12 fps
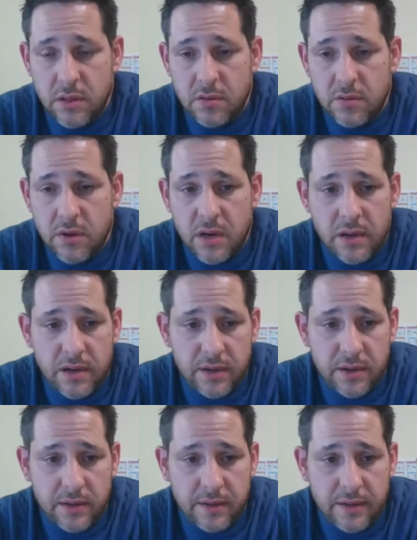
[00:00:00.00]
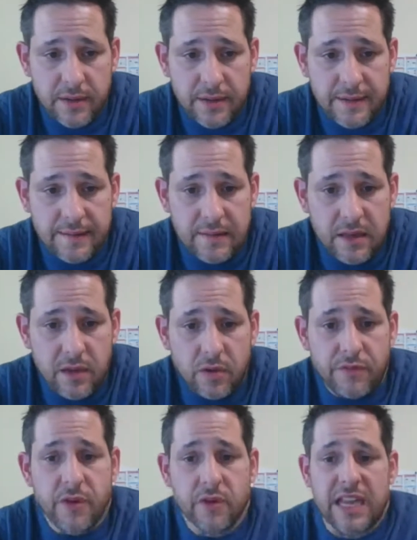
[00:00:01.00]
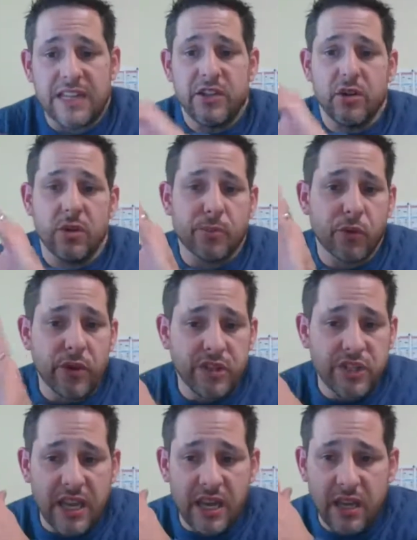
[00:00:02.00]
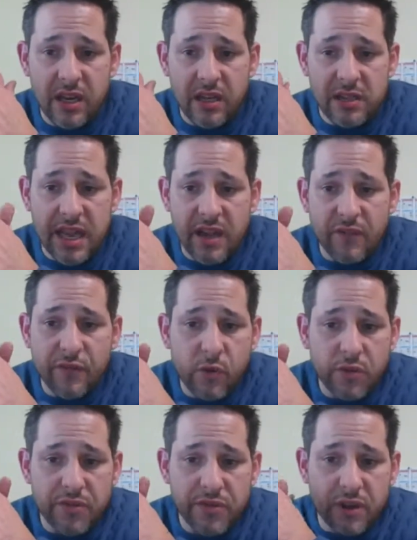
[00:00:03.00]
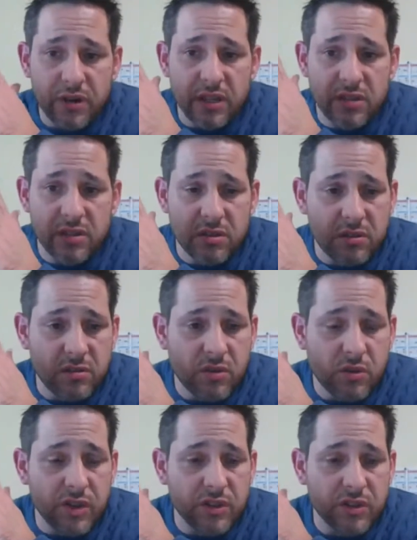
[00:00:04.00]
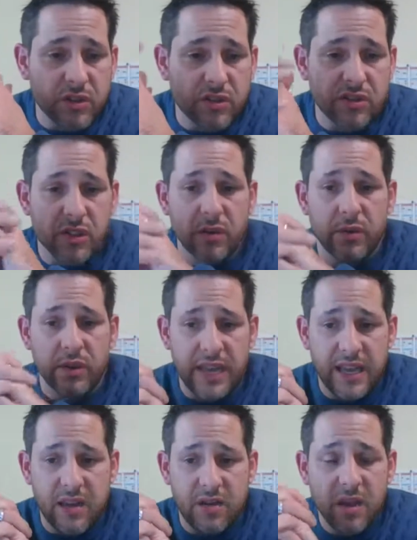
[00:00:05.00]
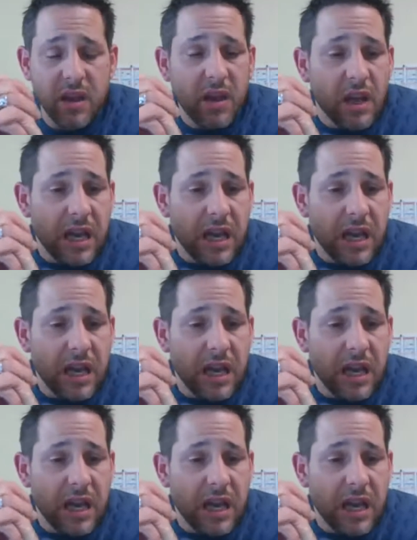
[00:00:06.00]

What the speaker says: All right. Well, folks, I do appreciate it is now 4:32. Questions are slowing down.